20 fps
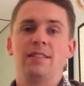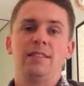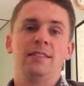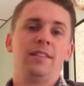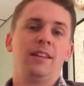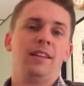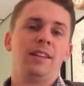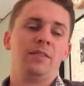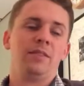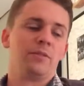
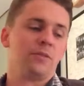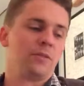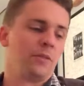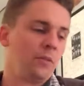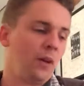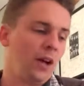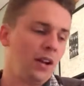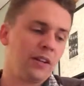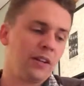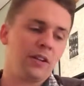and there's a
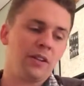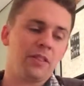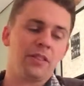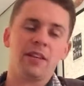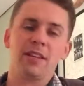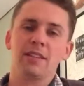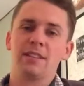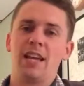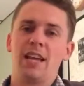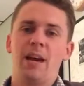lot of good
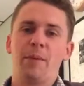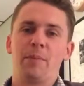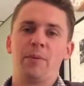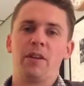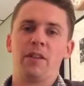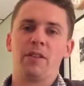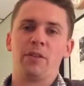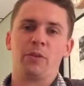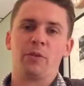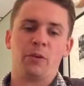things
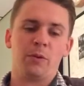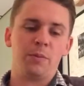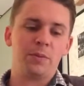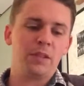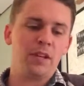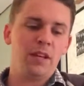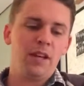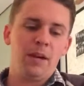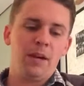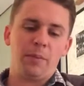happening in the
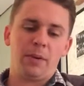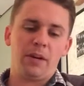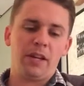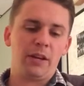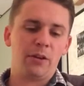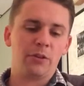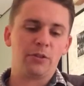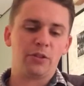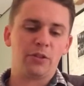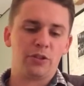groups, but
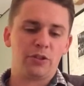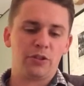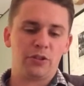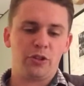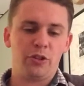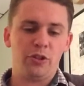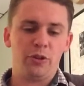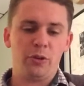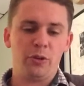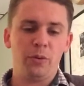here's just
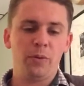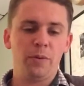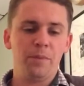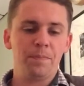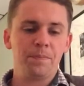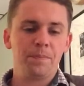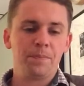two